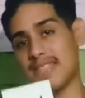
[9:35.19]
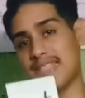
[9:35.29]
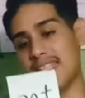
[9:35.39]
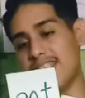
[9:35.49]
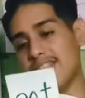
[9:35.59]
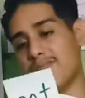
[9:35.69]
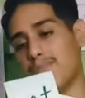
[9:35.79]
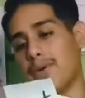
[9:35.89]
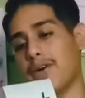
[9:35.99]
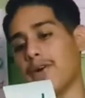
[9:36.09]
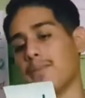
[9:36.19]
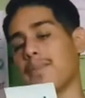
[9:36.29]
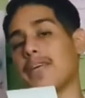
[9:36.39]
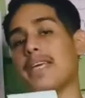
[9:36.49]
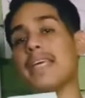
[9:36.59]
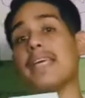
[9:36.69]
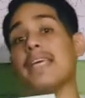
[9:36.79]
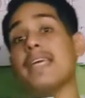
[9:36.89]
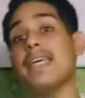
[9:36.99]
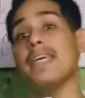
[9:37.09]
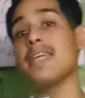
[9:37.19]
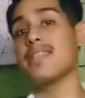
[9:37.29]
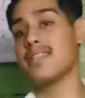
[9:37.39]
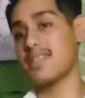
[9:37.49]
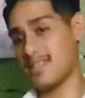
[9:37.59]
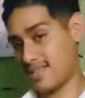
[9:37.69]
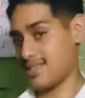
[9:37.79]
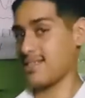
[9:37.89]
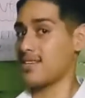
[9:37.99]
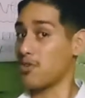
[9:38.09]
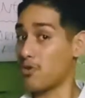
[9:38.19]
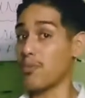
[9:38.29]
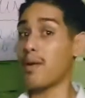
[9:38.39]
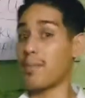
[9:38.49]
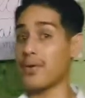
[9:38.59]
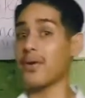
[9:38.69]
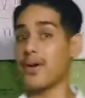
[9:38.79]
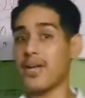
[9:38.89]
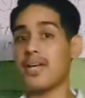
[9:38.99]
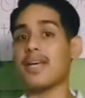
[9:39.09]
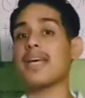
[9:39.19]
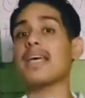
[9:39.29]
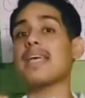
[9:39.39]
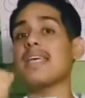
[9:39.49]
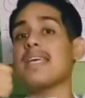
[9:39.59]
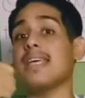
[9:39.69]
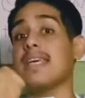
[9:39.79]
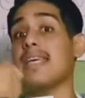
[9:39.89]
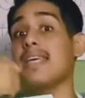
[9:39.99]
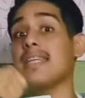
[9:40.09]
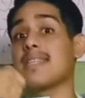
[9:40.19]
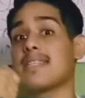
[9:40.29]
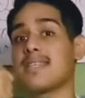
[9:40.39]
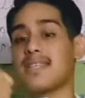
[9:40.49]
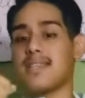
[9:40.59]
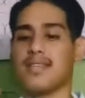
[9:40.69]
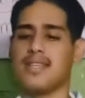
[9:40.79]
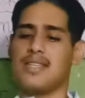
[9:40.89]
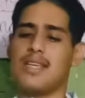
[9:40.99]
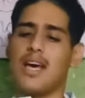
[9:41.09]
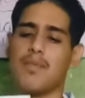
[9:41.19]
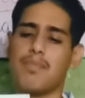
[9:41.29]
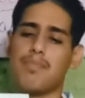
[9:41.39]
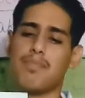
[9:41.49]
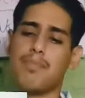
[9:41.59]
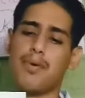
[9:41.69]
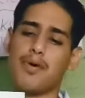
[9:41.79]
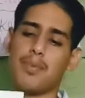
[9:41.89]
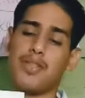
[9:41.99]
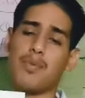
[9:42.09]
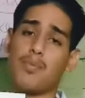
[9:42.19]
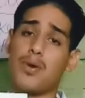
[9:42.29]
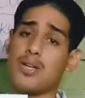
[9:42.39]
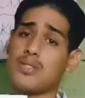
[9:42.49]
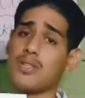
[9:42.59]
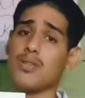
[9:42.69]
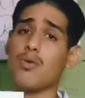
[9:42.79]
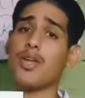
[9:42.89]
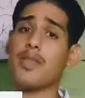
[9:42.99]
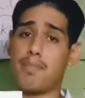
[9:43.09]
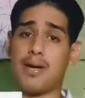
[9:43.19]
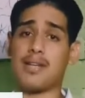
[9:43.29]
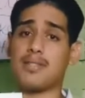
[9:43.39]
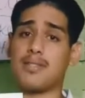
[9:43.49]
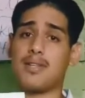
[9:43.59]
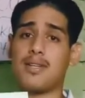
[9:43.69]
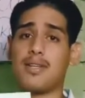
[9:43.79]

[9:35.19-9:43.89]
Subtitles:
This verb, eat. You remember? Eat. Is that verb in the present or in the past?